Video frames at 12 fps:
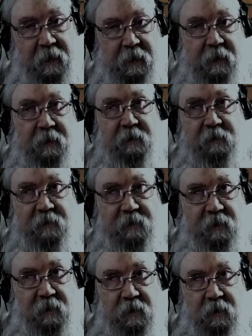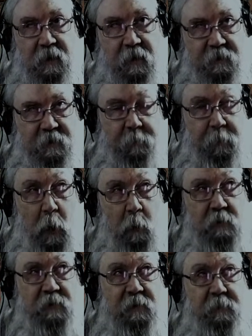It is
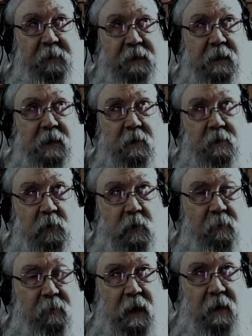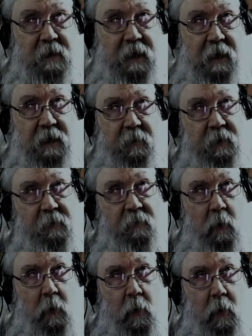supposed to be a unifying document
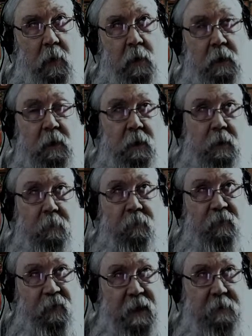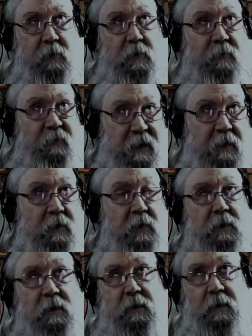for flavor,
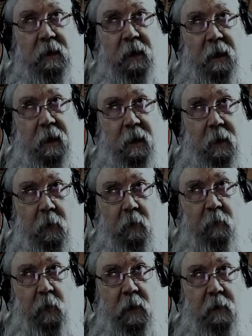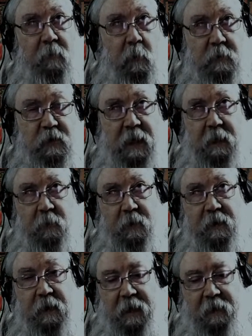feel, overall
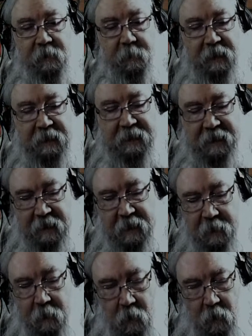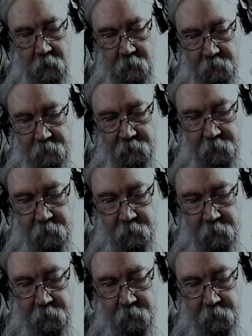foreshadowing at the beginning of